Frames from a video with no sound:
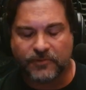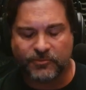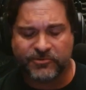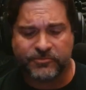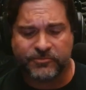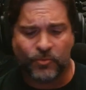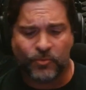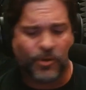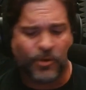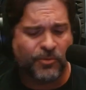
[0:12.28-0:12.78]

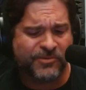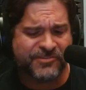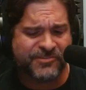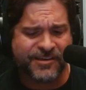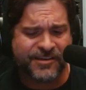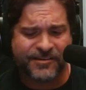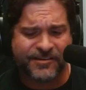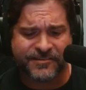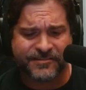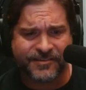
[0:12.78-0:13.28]
what was
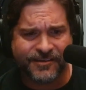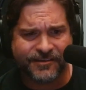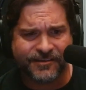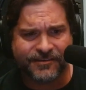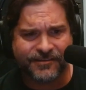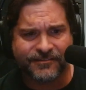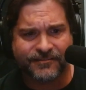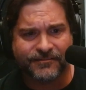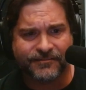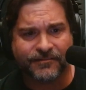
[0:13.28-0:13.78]
I going to
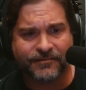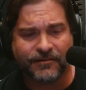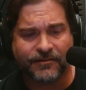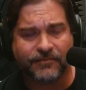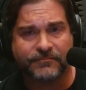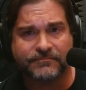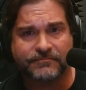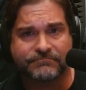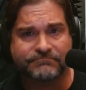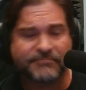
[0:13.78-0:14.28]
say? Oh,
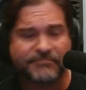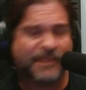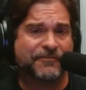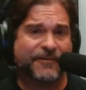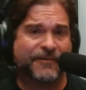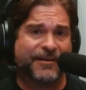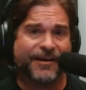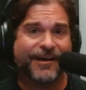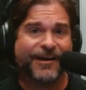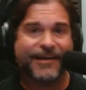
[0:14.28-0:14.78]
I
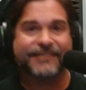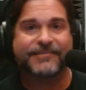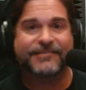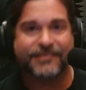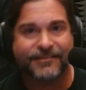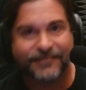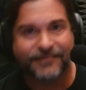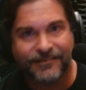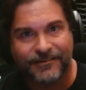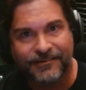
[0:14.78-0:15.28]
forgot.
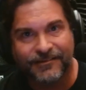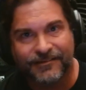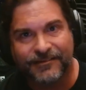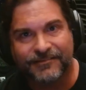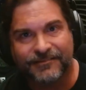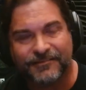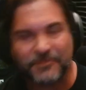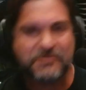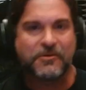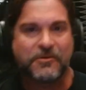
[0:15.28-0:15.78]

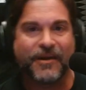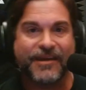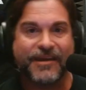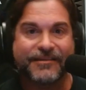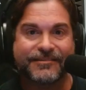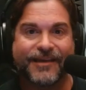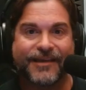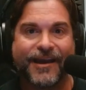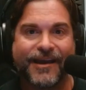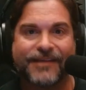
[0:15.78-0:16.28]
Don't you
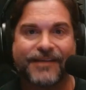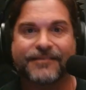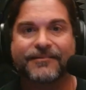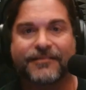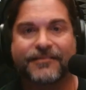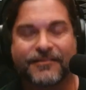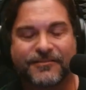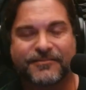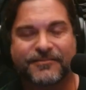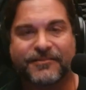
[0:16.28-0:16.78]
hate that?
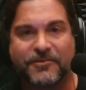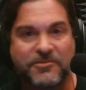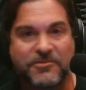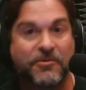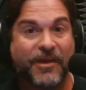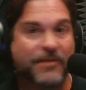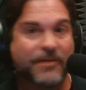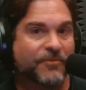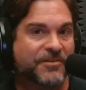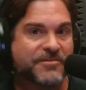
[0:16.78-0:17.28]
Don't you
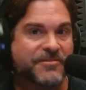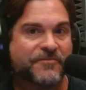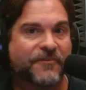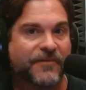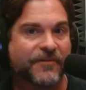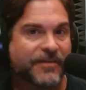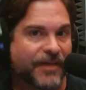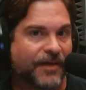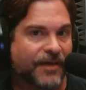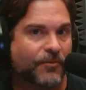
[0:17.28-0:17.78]
hate when you
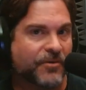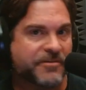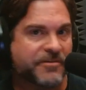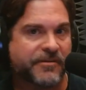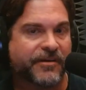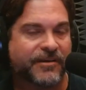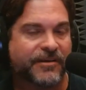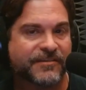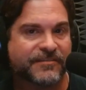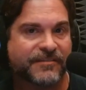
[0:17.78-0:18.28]
forget what you're
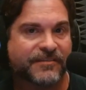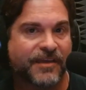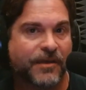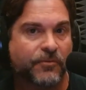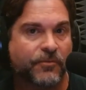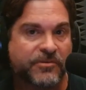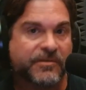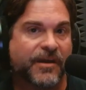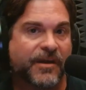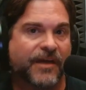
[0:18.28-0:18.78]
going to say
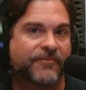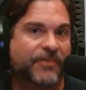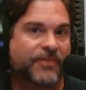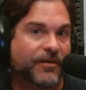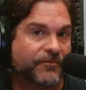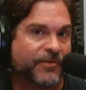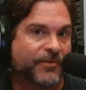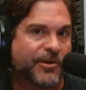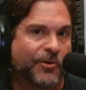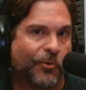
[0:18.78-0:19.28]
when you have it
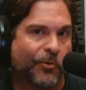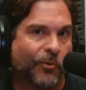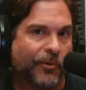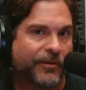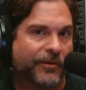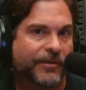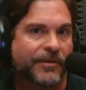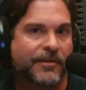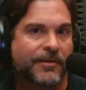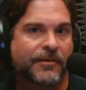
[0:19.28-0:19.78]
on
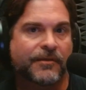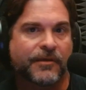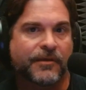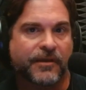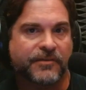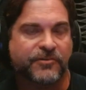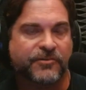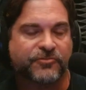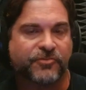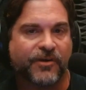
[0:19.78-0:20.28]
record
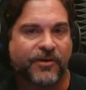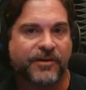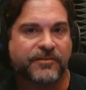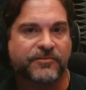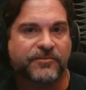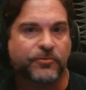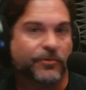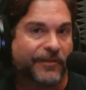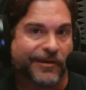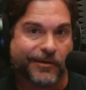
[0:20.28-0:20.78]
and you're trying to
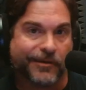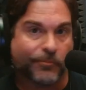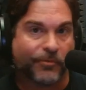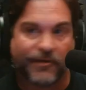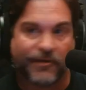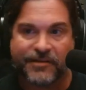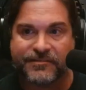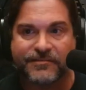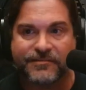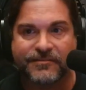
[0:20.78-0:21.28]
do like a
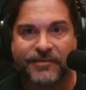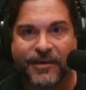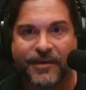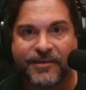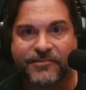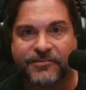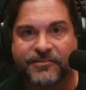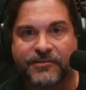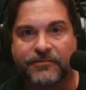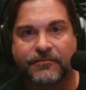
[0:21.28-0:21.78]

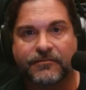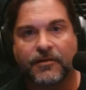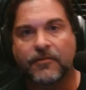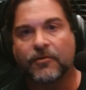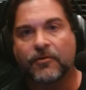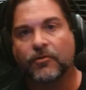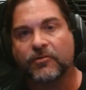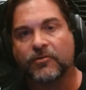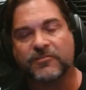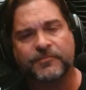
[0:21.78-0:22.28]
presentation
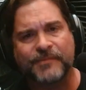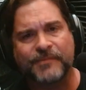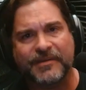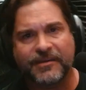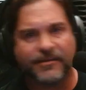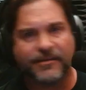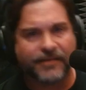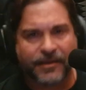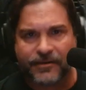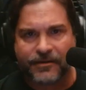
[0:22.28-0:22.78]
or
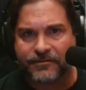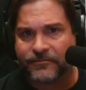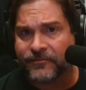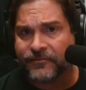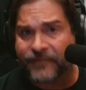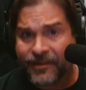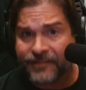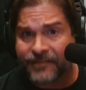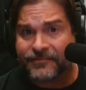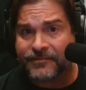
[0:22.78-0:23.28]
speaking at an
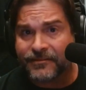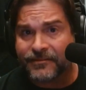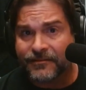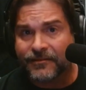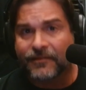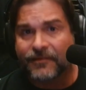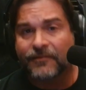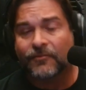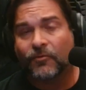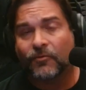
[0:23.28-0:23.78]
event
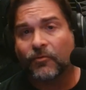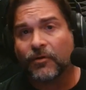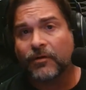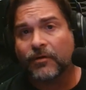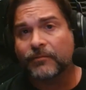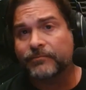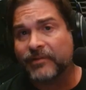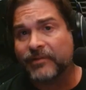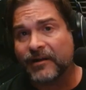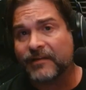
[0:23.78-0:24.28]

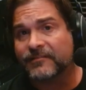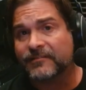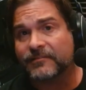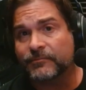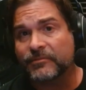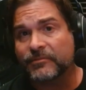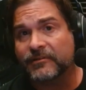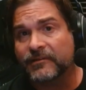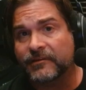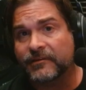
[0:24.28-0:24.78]
or
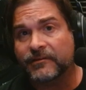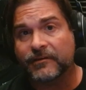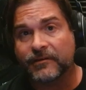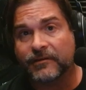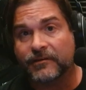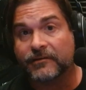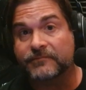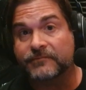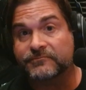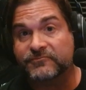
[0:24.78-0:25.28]
possibly
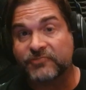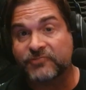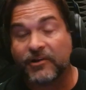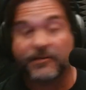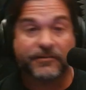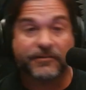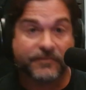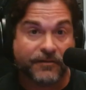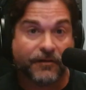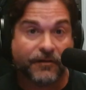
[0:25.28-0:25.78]
uh,
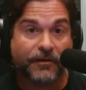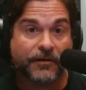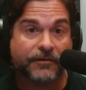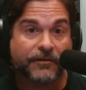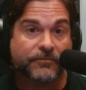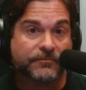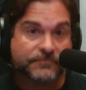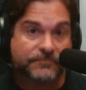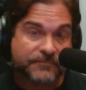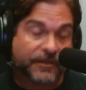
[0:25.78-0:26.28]
trying to talk
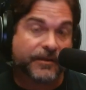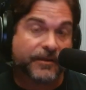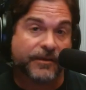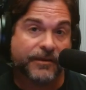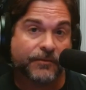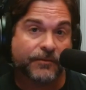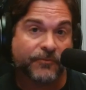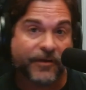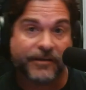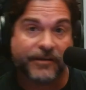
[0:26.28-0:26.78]
like I
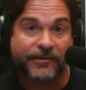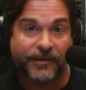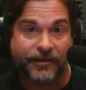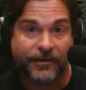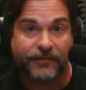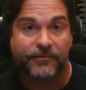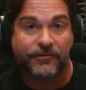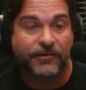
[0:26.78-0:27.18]
am right now?